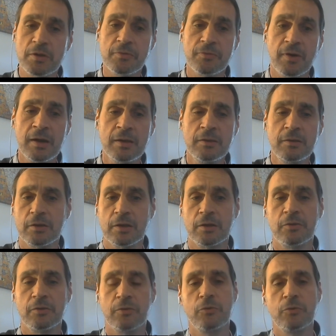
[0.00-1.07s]
fine. You
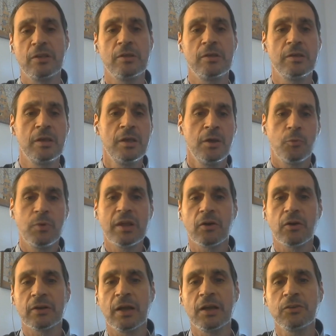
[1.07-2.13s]
can really
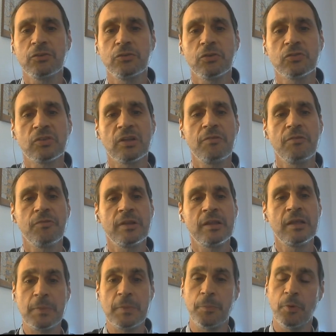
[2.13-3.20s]
recognize yourself in
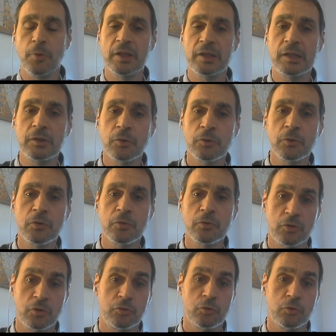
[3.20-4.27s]
it. People that they don't know
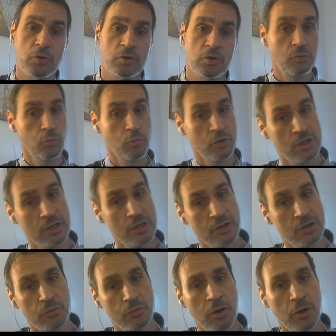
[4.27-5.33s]
Sociocracy would need
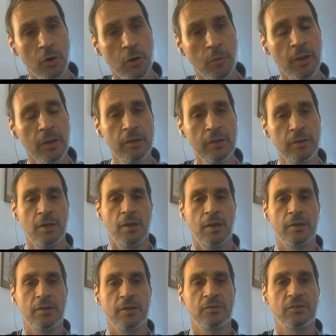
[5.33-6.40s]
to learn about it.
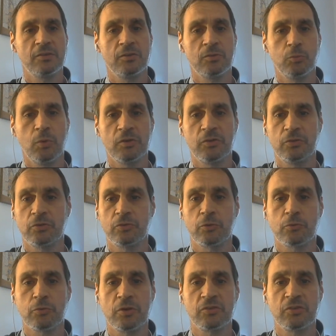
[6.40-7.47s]
And this is what
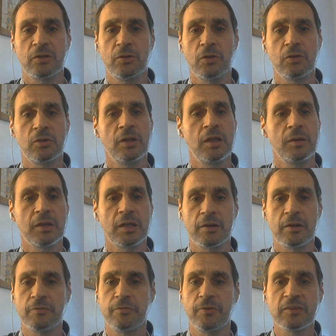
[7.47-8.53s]
Sociocracy.net
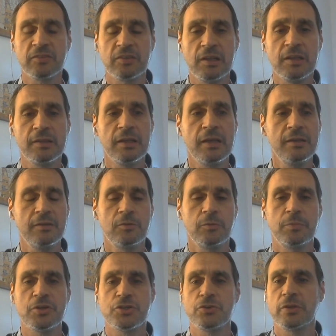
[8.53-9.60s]
can facilitate, to
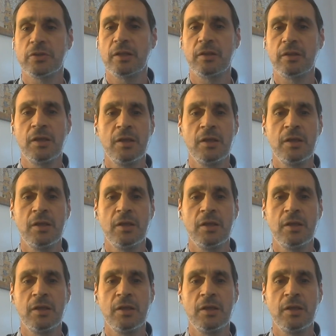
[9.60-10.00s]
be sure that